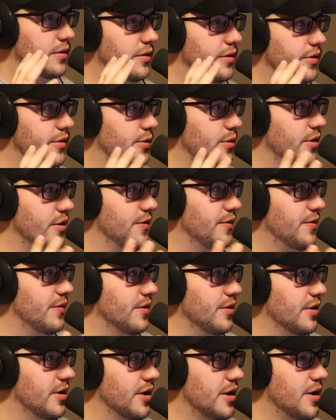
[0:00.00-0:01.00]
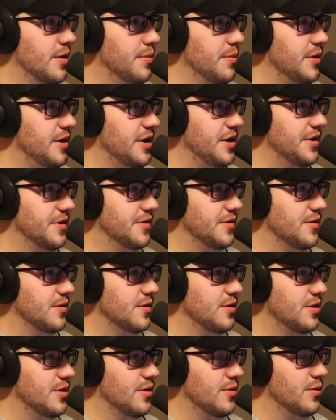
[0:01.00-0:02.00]
sort of accompanies
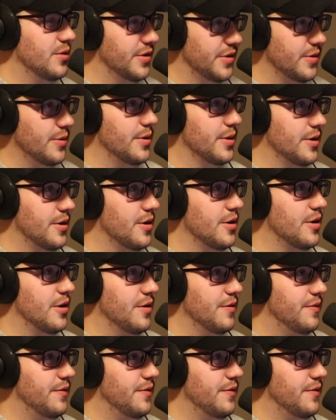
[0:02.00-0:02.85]
what's going on